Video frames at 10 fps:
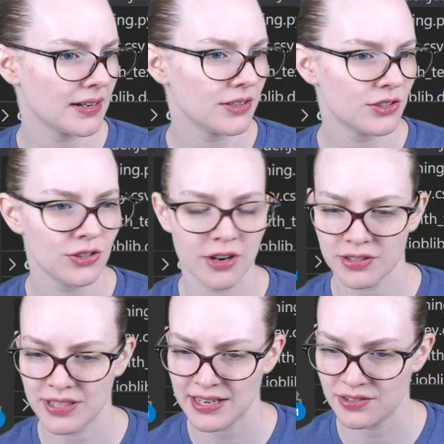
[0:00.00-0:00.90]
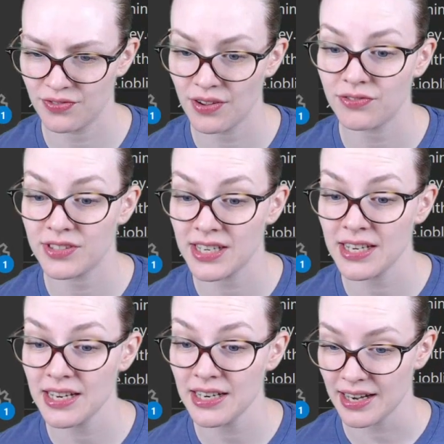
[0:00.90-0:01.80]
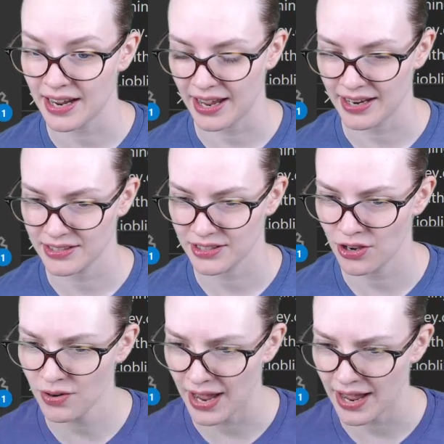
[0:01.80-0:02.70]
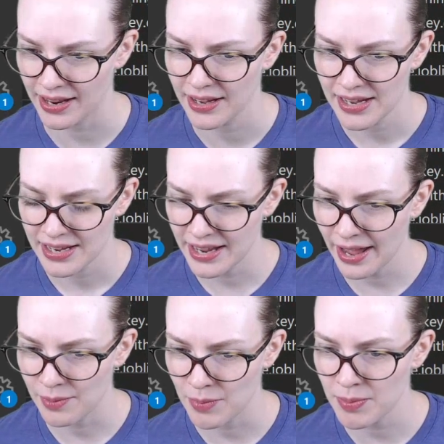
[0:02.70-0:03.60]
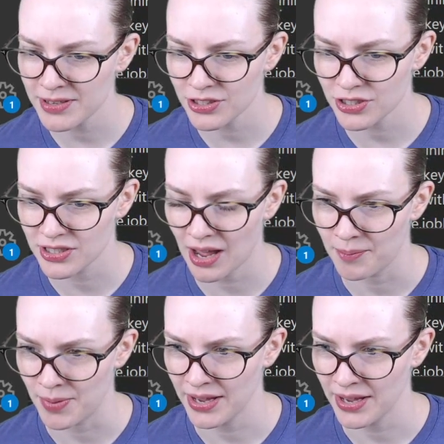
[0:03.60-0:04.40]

Sudo says 15 gigs. Okay. Yeah, maybe it's just not big